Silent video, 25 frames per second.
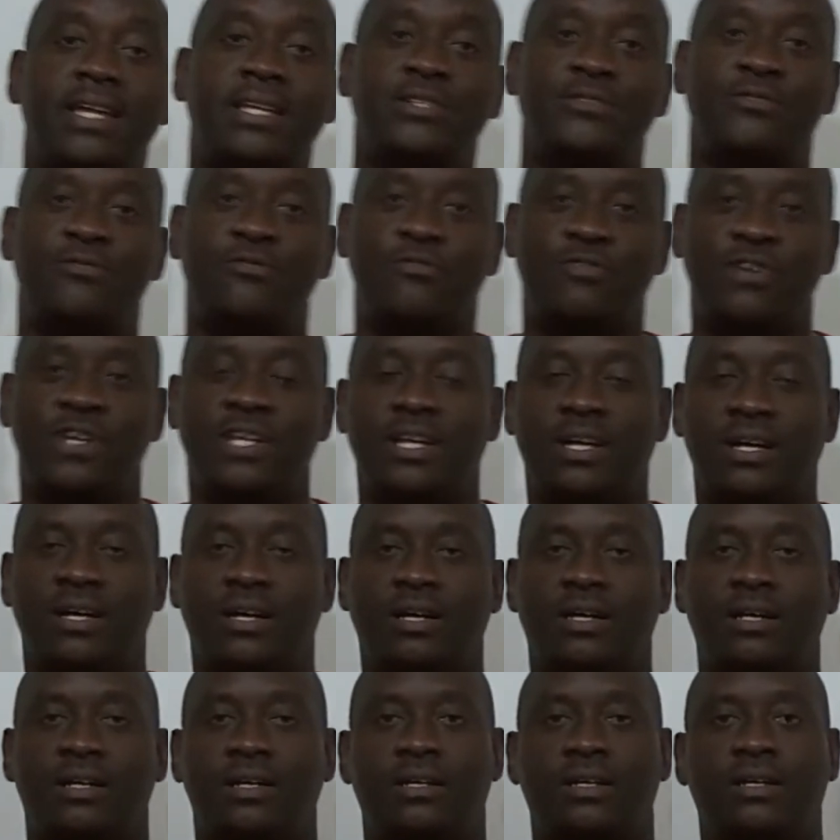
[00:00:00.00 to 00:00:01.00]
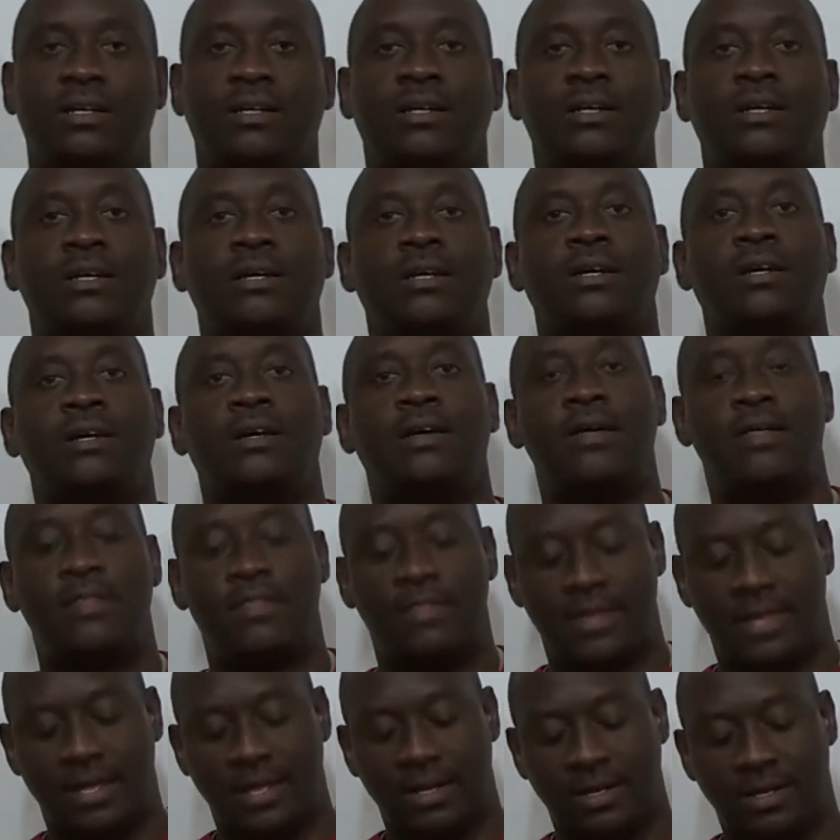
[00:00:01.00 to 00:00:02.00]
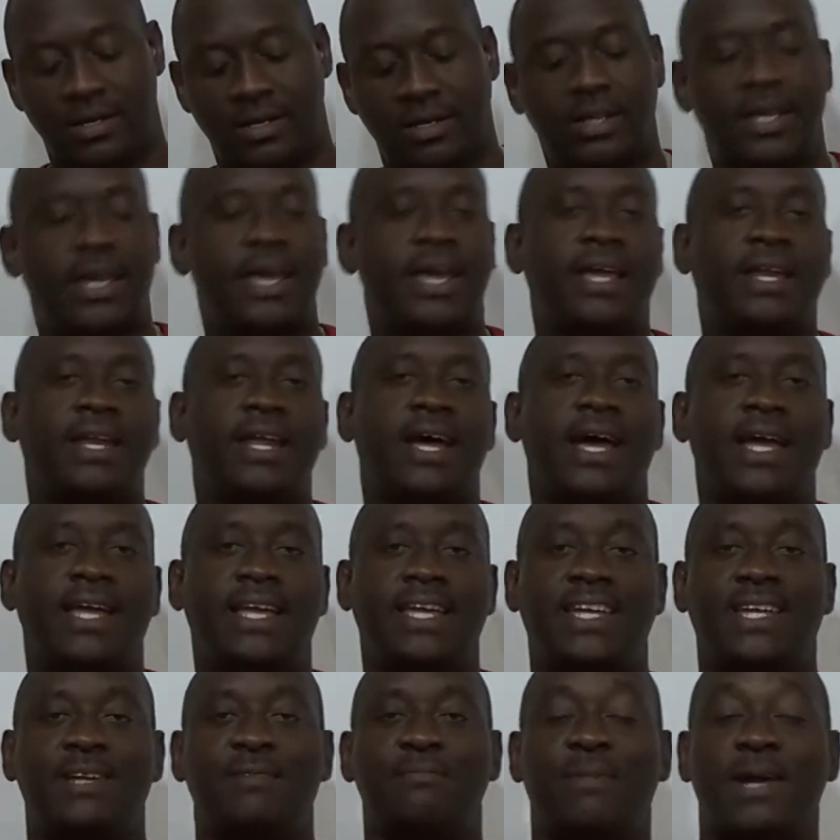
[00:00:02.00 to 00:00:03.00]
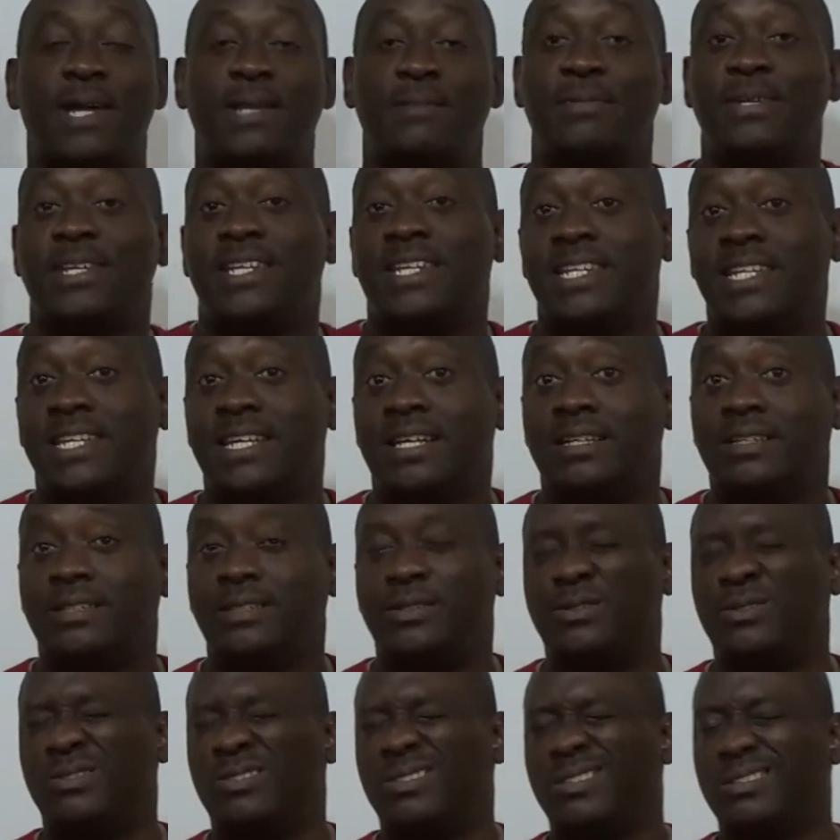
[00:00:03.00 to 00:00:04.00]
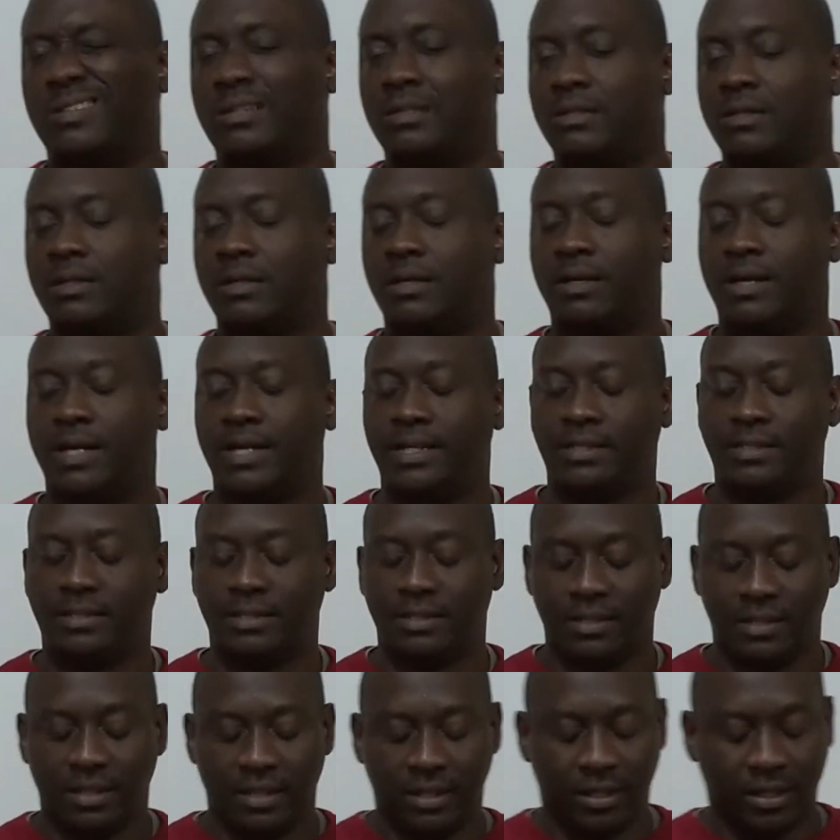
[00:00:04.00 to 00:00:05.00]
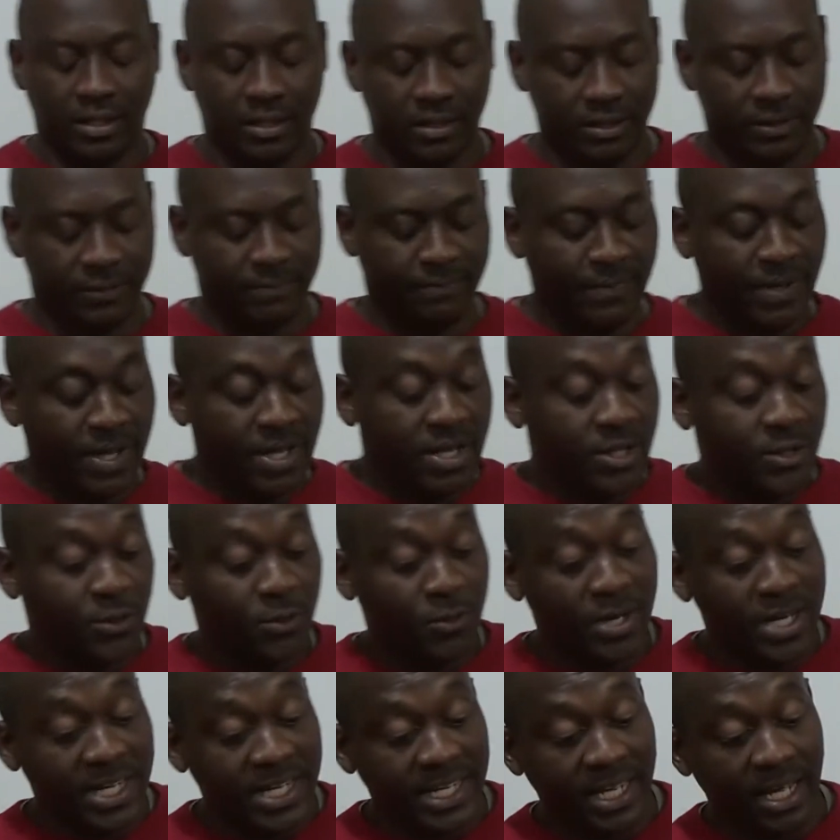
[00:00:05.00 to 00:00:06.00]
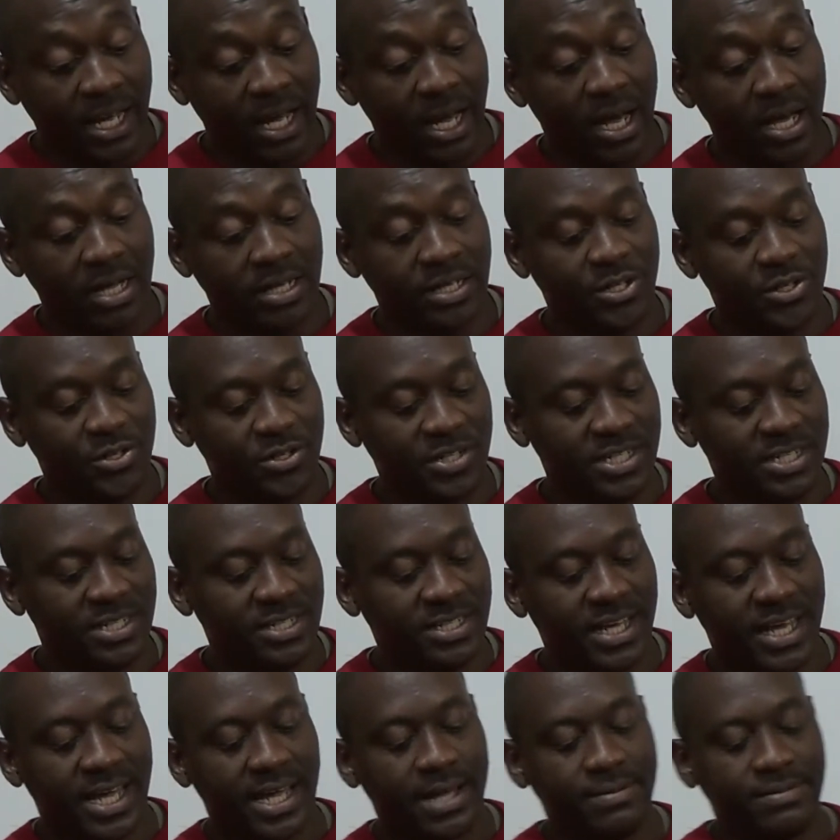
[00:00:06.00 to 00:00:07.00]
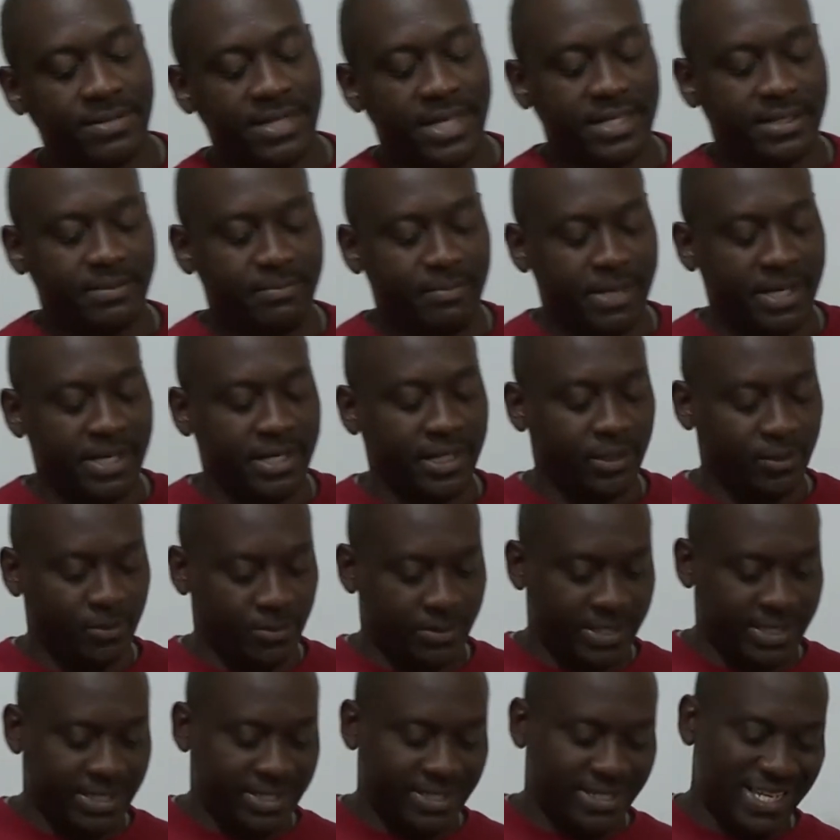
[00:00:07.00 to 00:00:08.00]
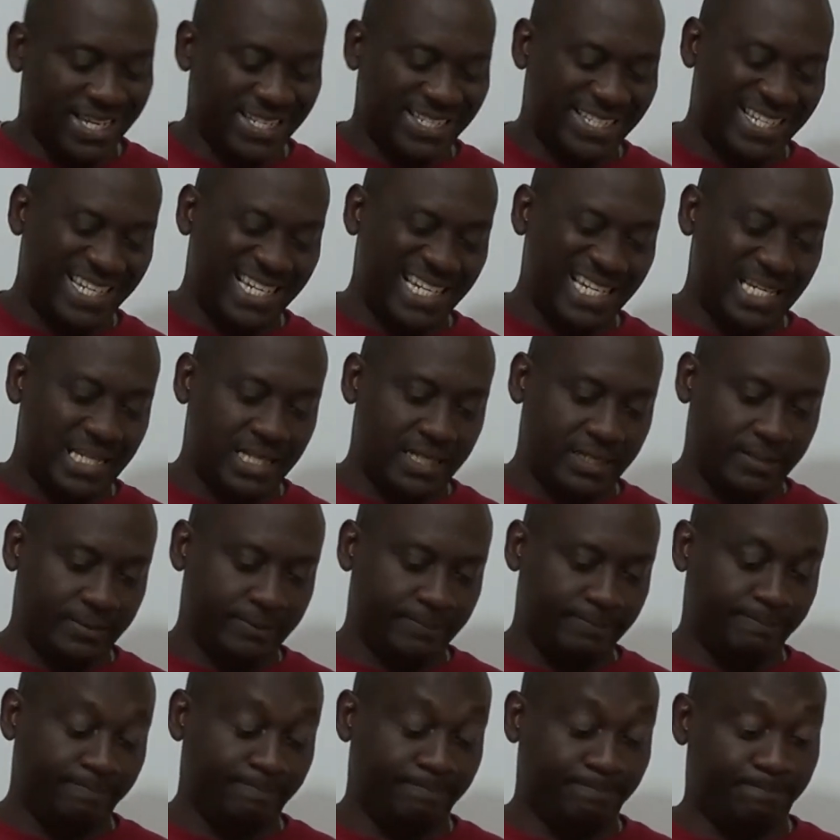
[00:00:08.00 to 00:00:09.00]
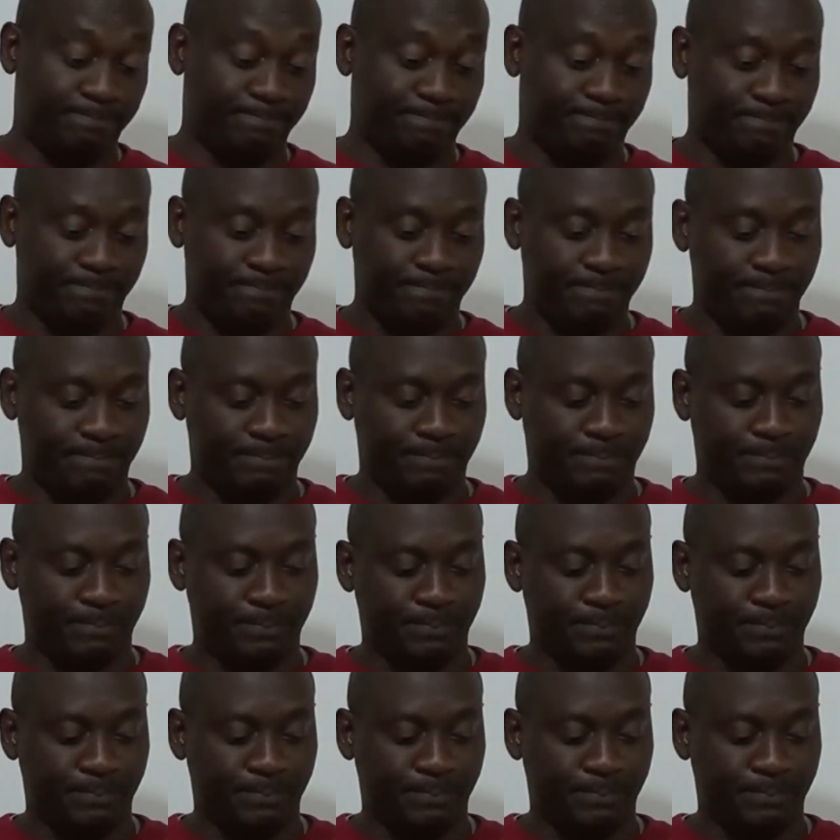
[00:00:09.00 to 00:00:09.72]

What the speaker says: is Rhea, then N-I-A might be Nia too. All right? Good. So Nia had 3 times as many cookies as Lyn. Mm-hmm.